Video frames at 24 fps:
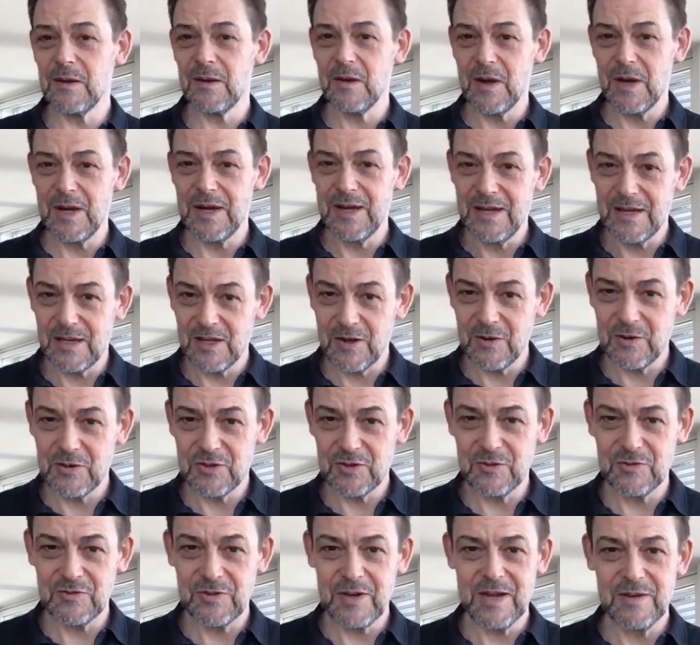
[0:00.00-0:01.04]
I encourage
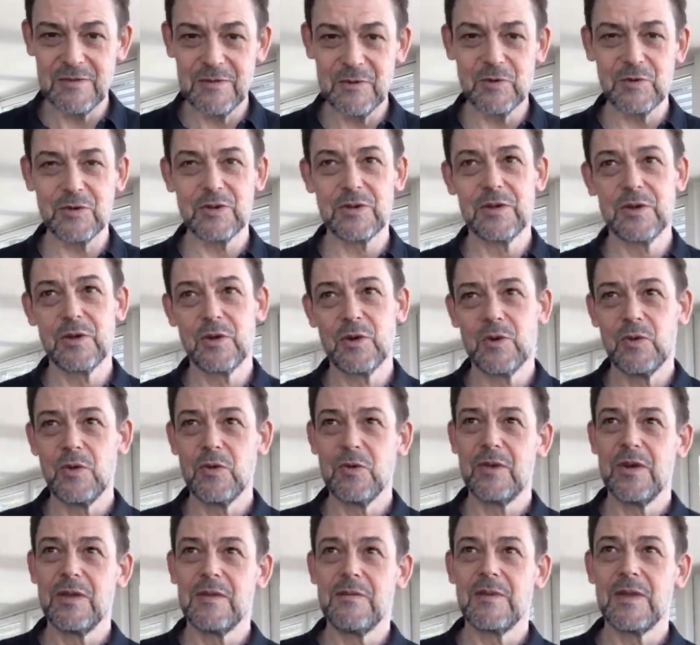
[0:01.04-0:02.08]
you to have a look at the
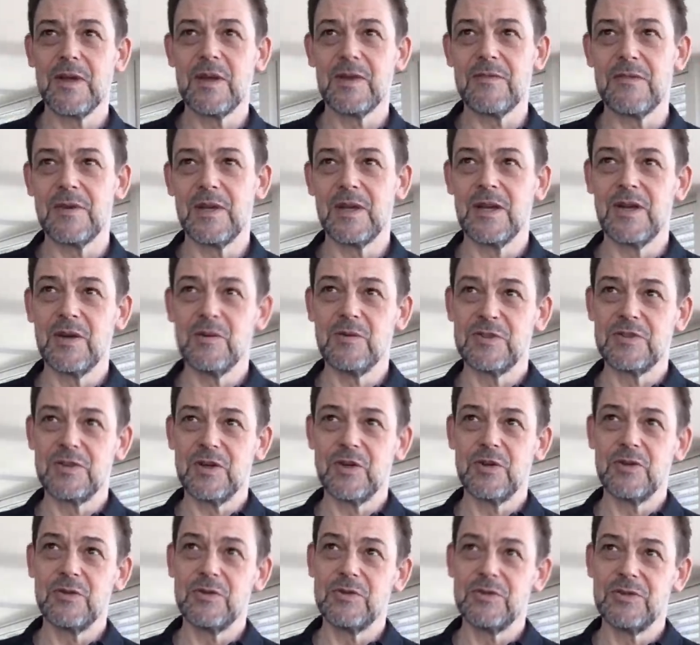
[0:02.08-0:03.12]
code and verify our
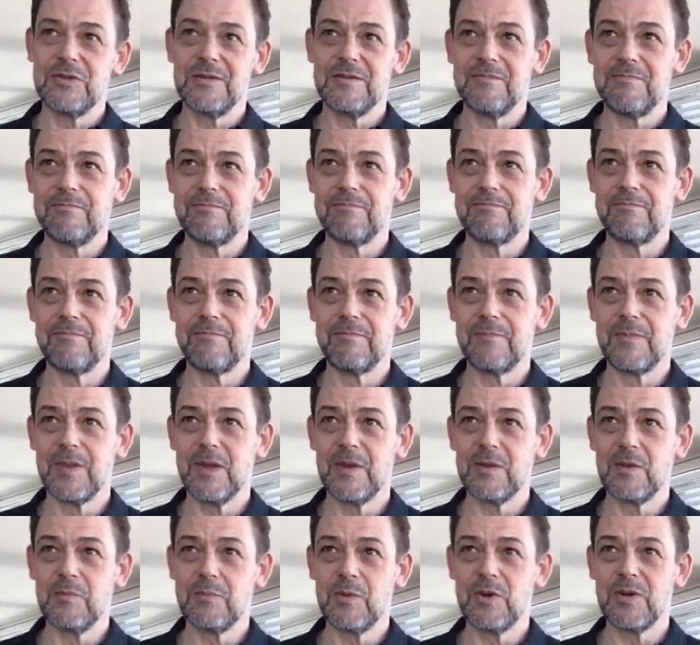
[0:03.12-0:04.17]
results.
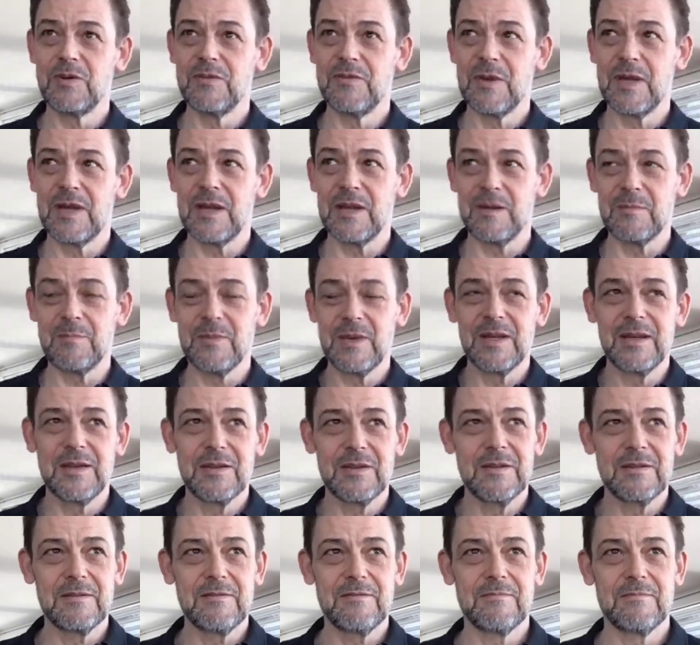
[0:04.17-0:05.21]
Maybe modify it a
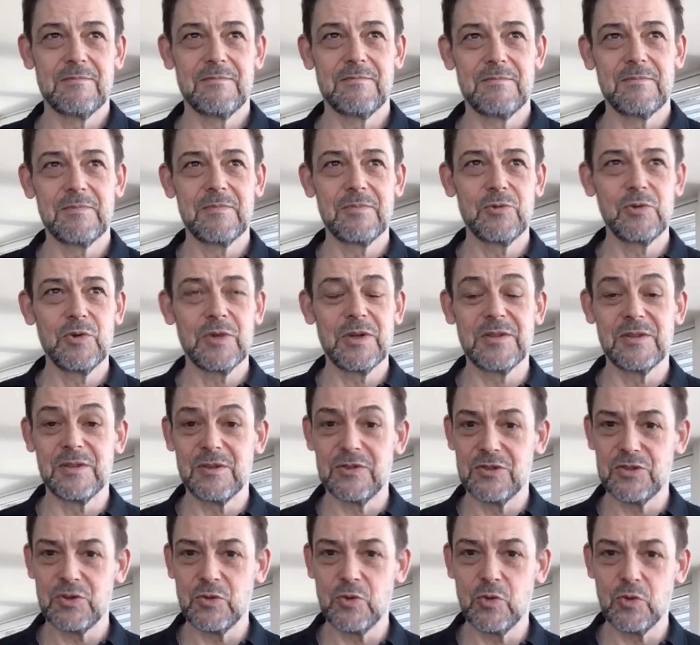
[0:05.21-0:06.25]
bit, for
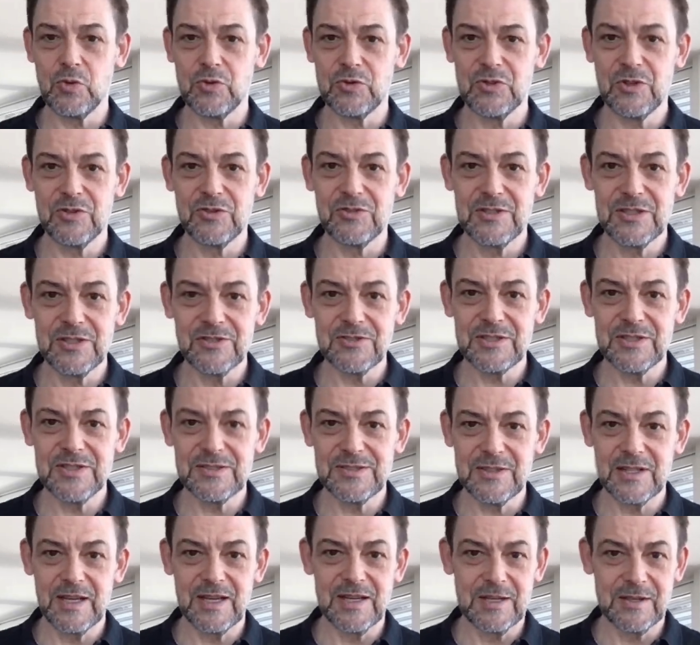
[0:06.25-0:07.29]
instance towards a
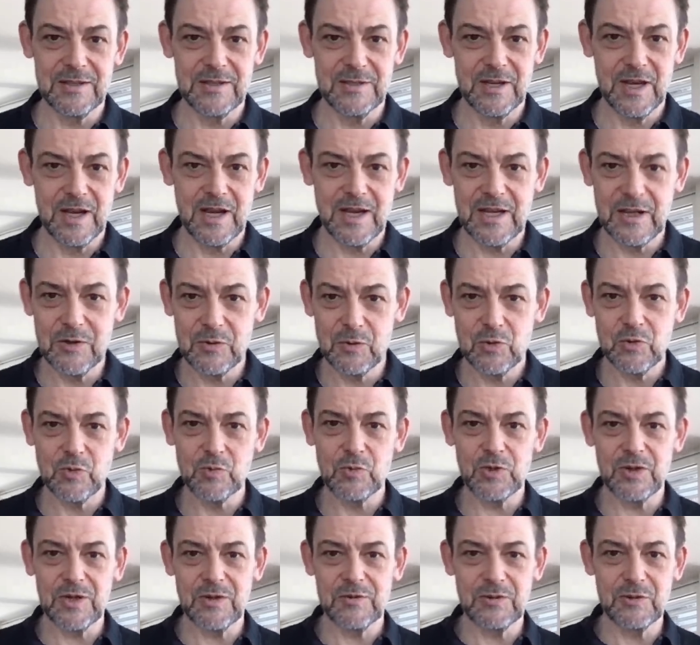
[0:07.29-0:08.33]
16-sided die or
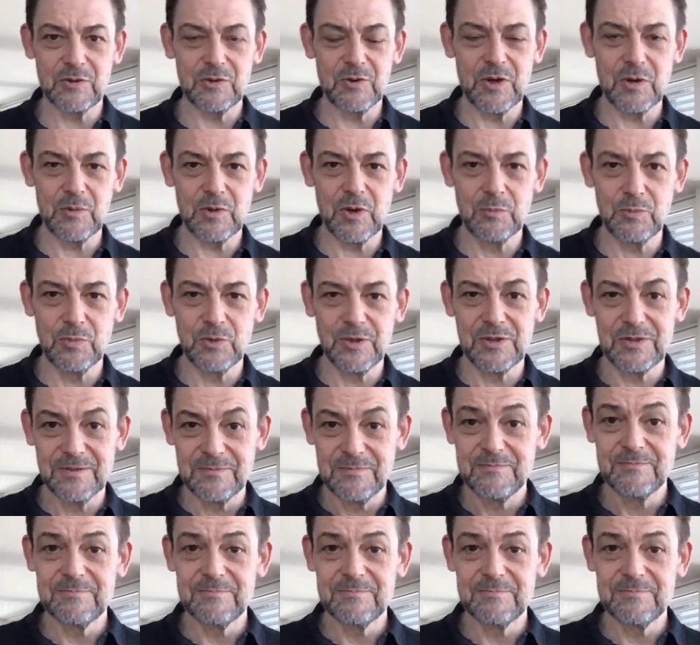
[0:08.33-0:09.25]
whatever you come up with.